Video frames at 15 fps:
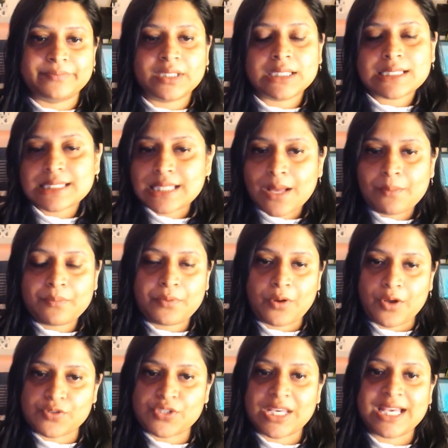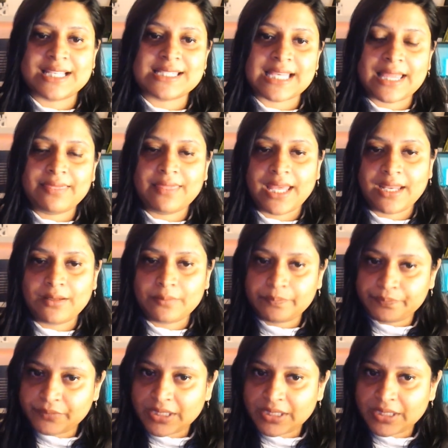some projects, and then